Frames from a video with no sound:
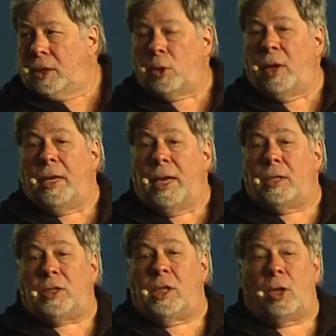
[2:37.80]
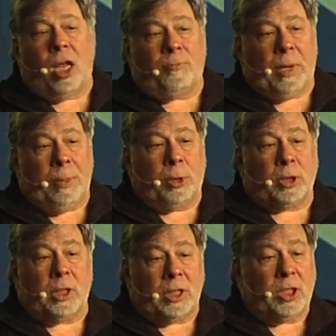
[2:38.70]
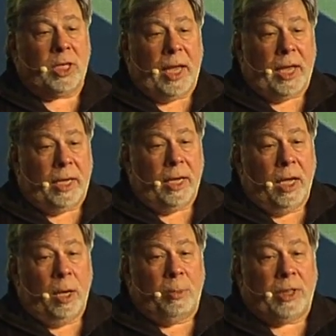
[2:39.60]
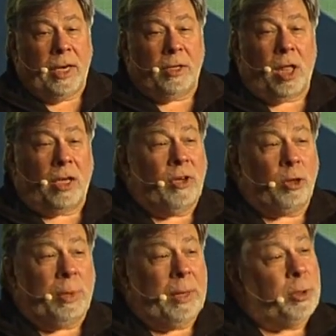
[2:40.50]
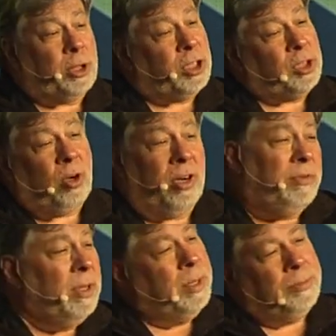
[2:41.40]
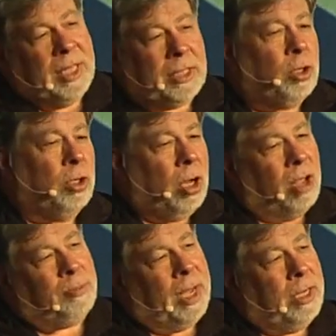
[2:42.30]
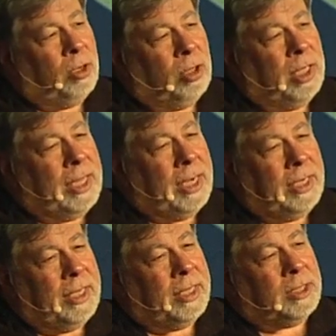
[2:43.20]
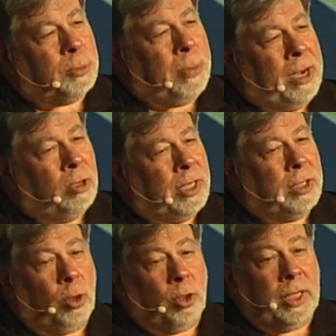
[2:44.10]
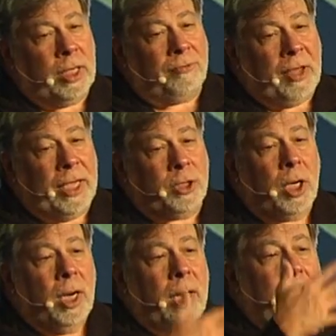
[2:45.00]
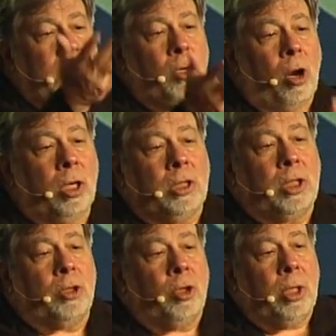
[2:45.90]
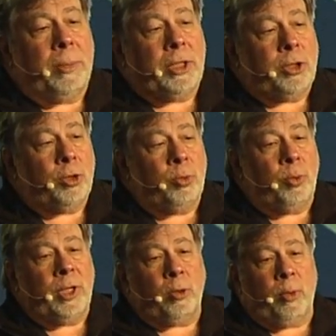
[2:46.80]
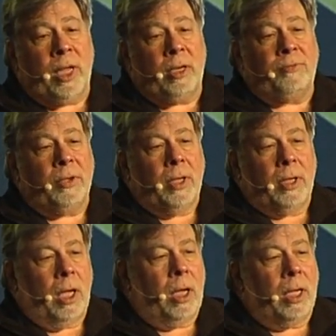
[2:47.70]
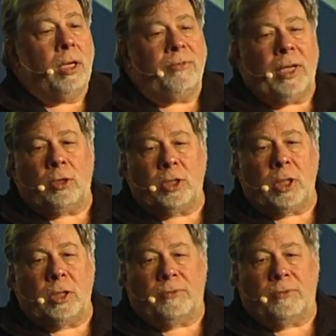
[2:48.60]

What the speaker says: So it's in a lot of people to this day. But then a lot of other people just sort of get turned off by it early. They didn't get inspired at an early enough age, and it's hard to turn them into real creative innovators in